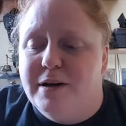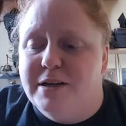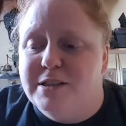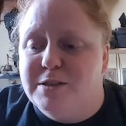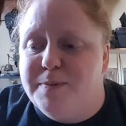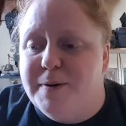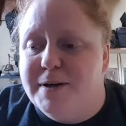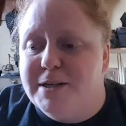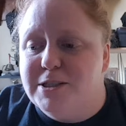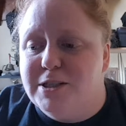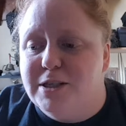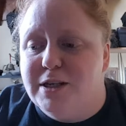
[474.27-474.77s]

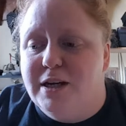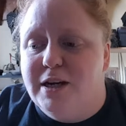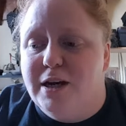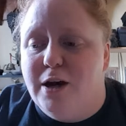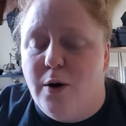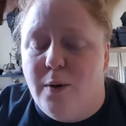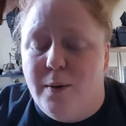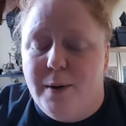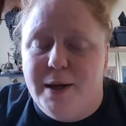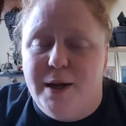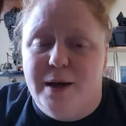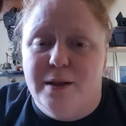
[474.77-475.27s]
especially
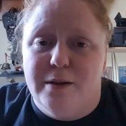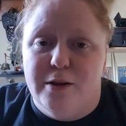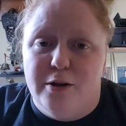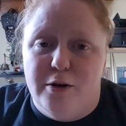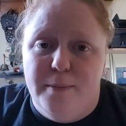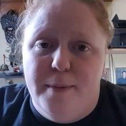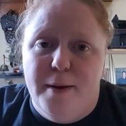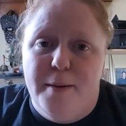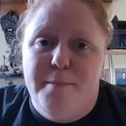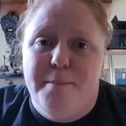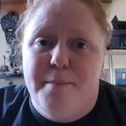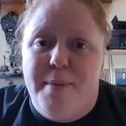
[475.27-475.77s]
going a
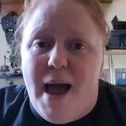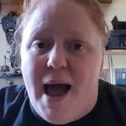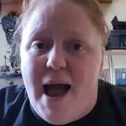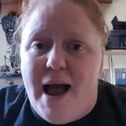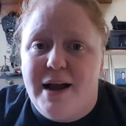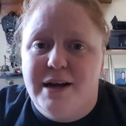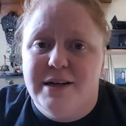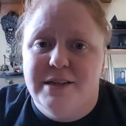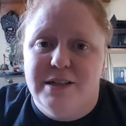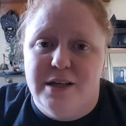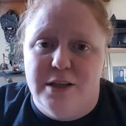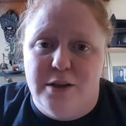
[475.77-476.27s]
little bit
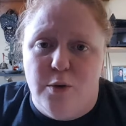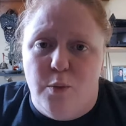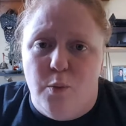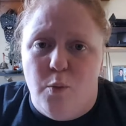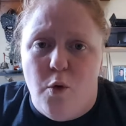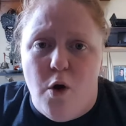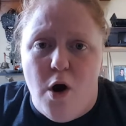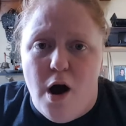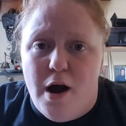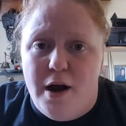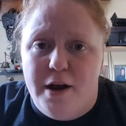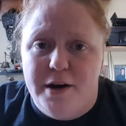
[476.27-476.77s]
back to the
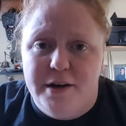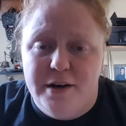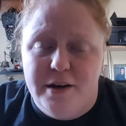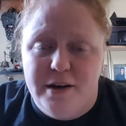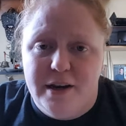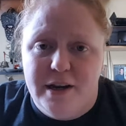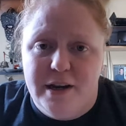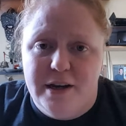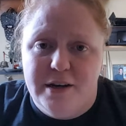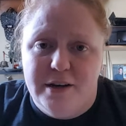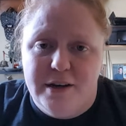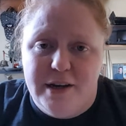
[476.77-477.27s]

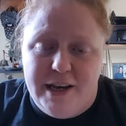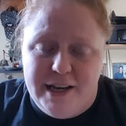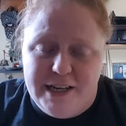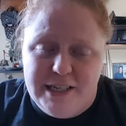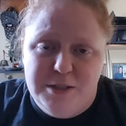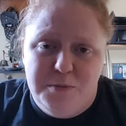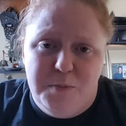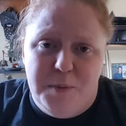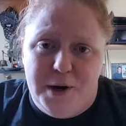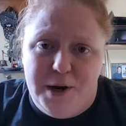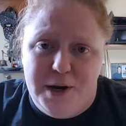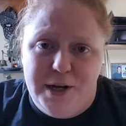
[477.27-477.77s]
wand
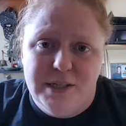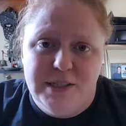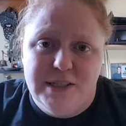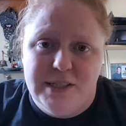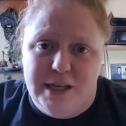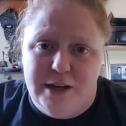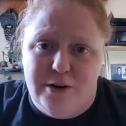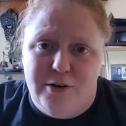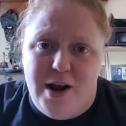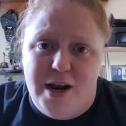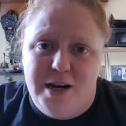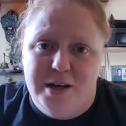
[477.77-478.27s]
experience,
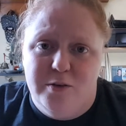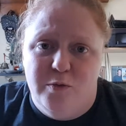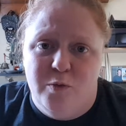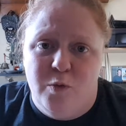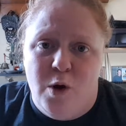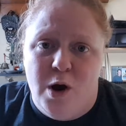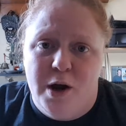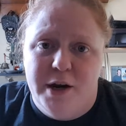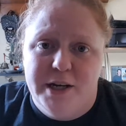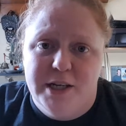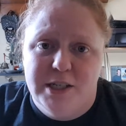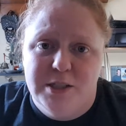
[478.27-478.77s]
the interactive
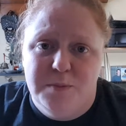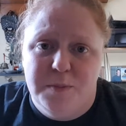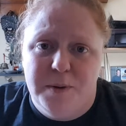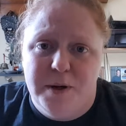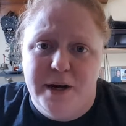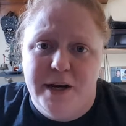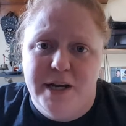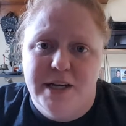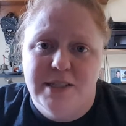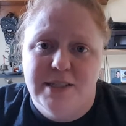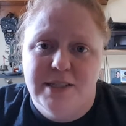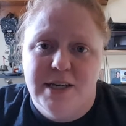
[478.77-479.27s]
wand
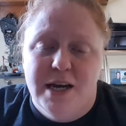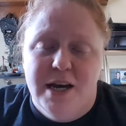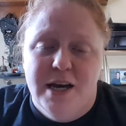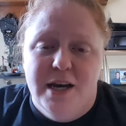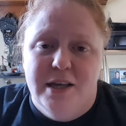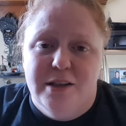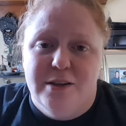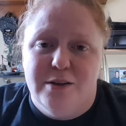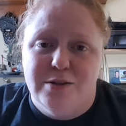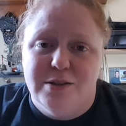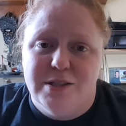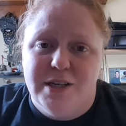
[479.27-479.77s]
experience.
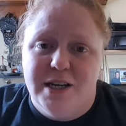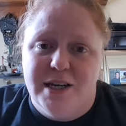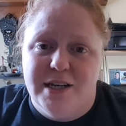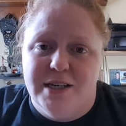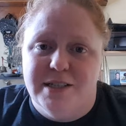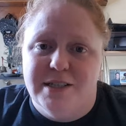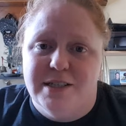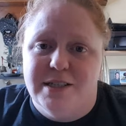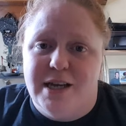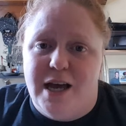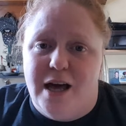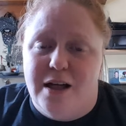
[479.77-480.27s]
There's like
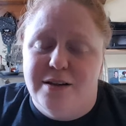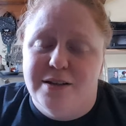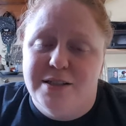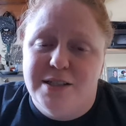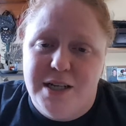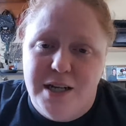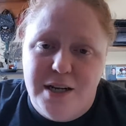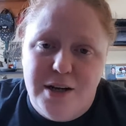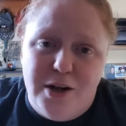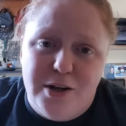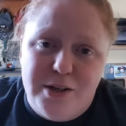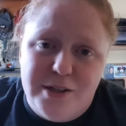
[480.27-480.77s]
a
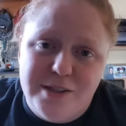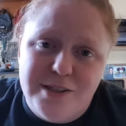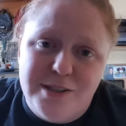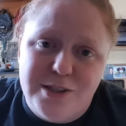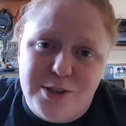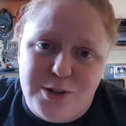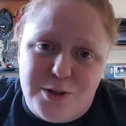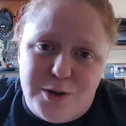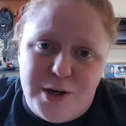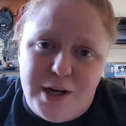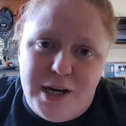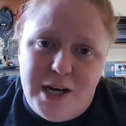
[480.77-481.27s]
skeleton on a
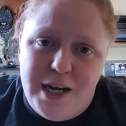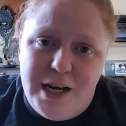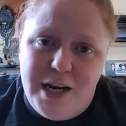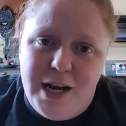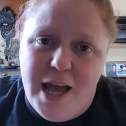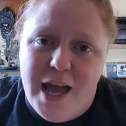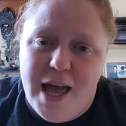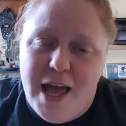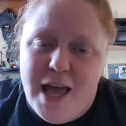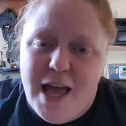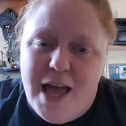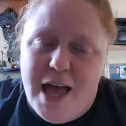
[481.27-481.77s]

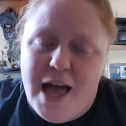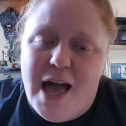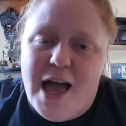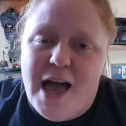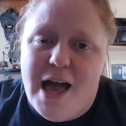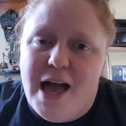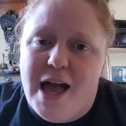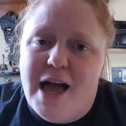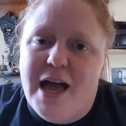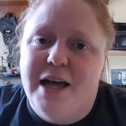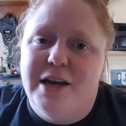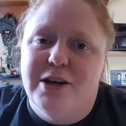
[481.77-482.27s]
screen,
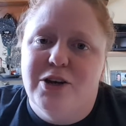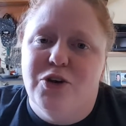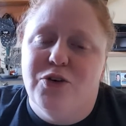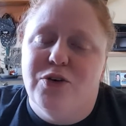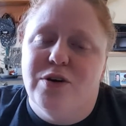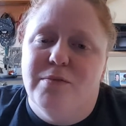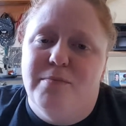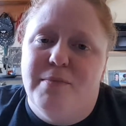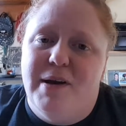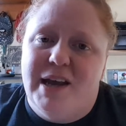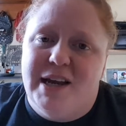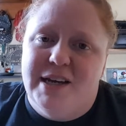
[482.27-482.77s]
and
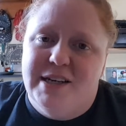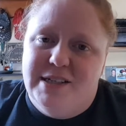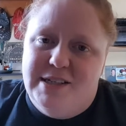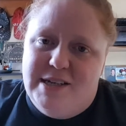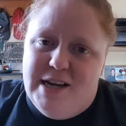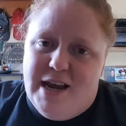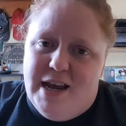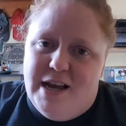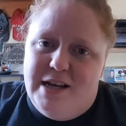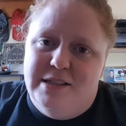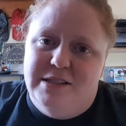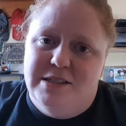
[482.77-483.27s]
you can make it
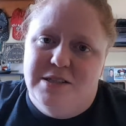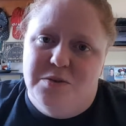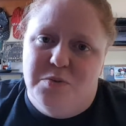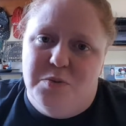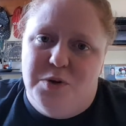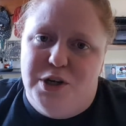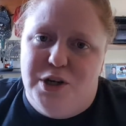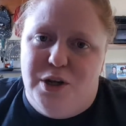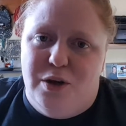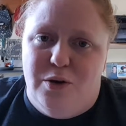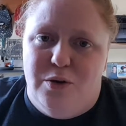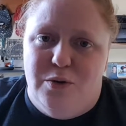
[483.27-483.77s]
dance
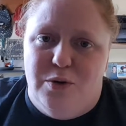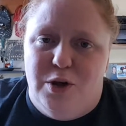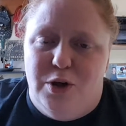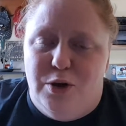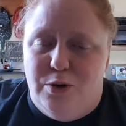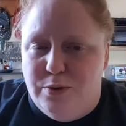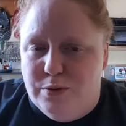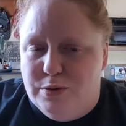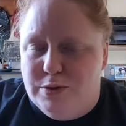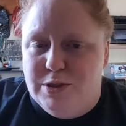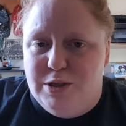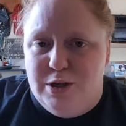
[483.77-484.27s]
when you
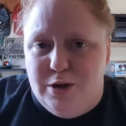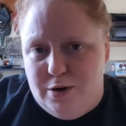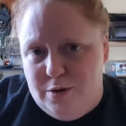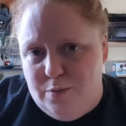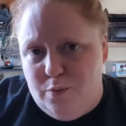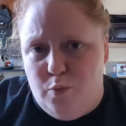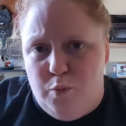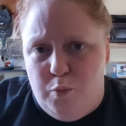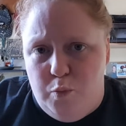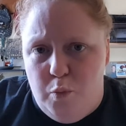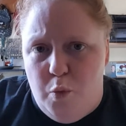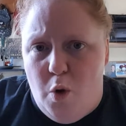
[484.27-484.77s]
use your